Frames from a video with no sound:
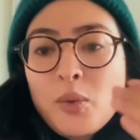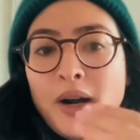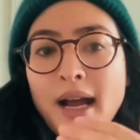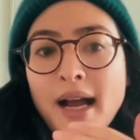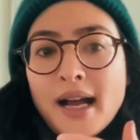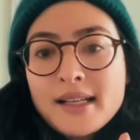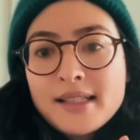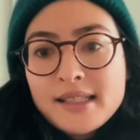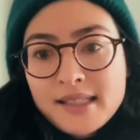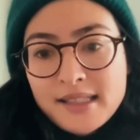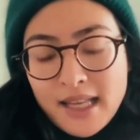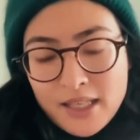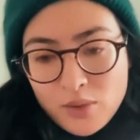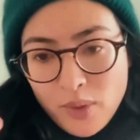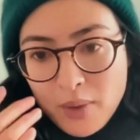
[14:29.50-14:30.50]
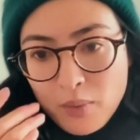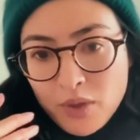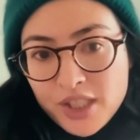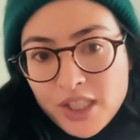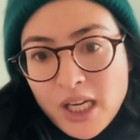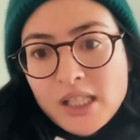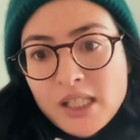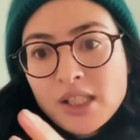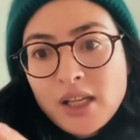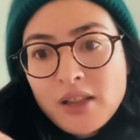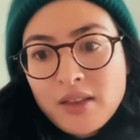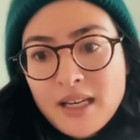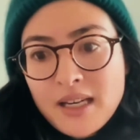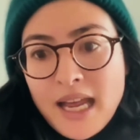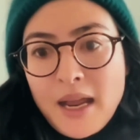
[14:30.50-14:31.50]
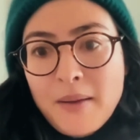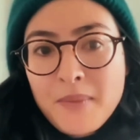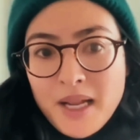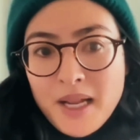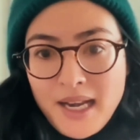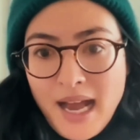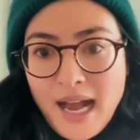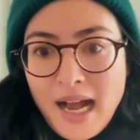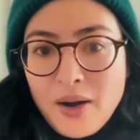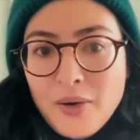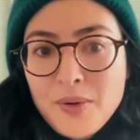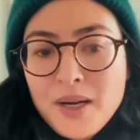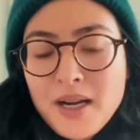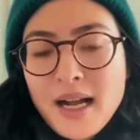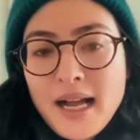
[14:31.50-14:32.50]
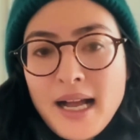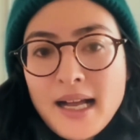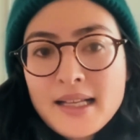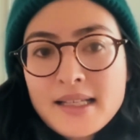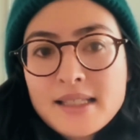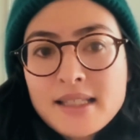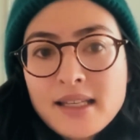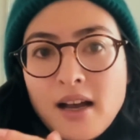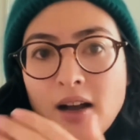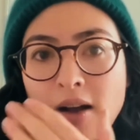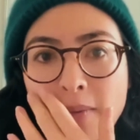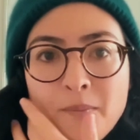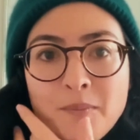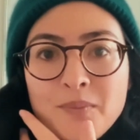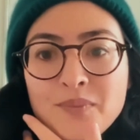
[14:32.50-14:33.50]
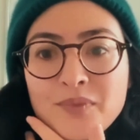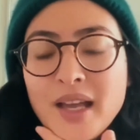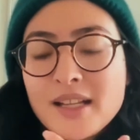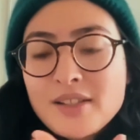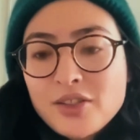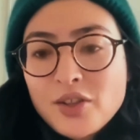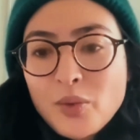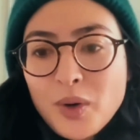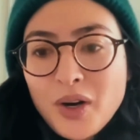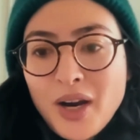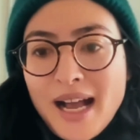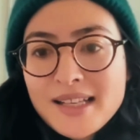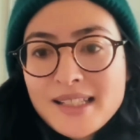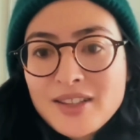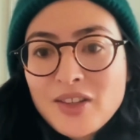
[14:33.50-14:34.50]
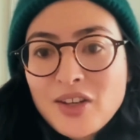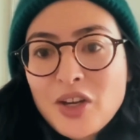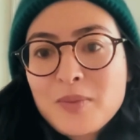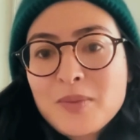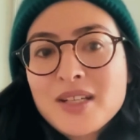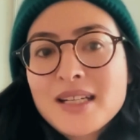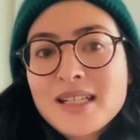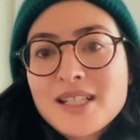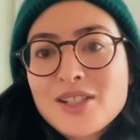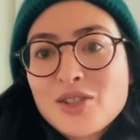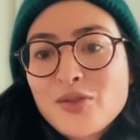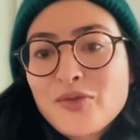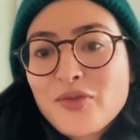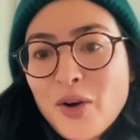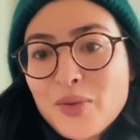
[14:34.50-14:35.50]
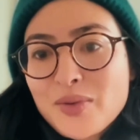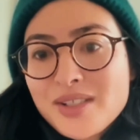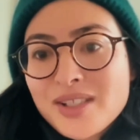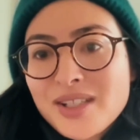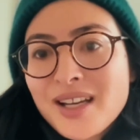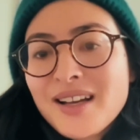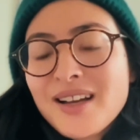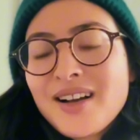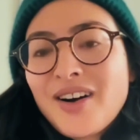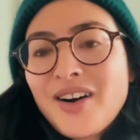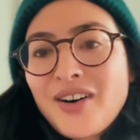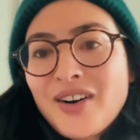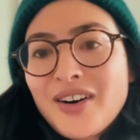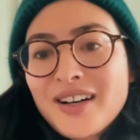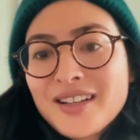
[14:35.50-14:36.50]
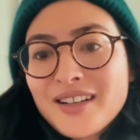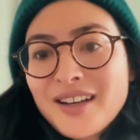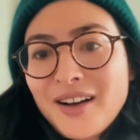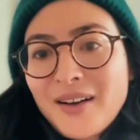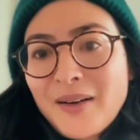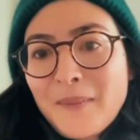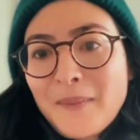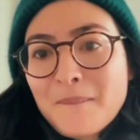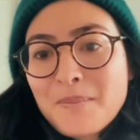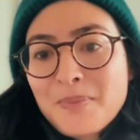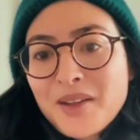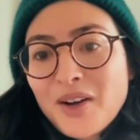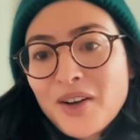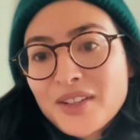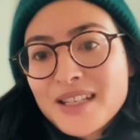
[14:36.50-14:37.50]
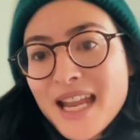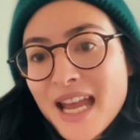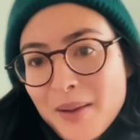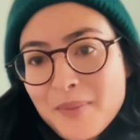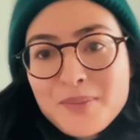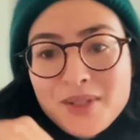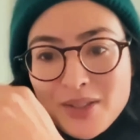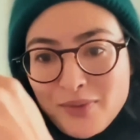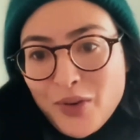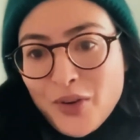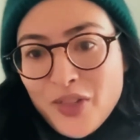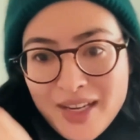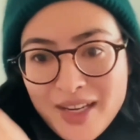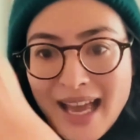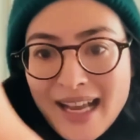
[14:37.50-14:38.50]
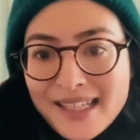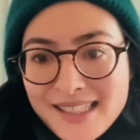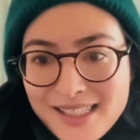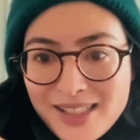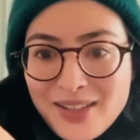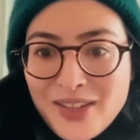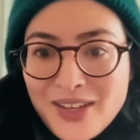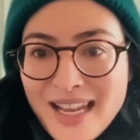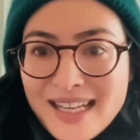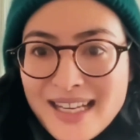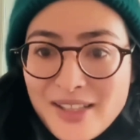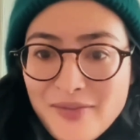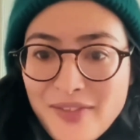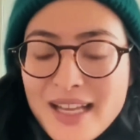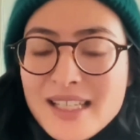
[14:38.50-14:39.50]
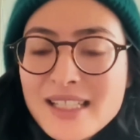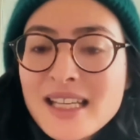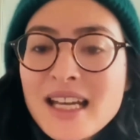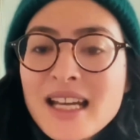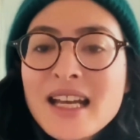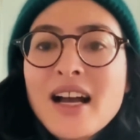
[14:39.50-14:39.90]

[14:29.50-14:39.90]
whereas that's why we're changing the name now, and so we're asking the community to vote on names for the next event,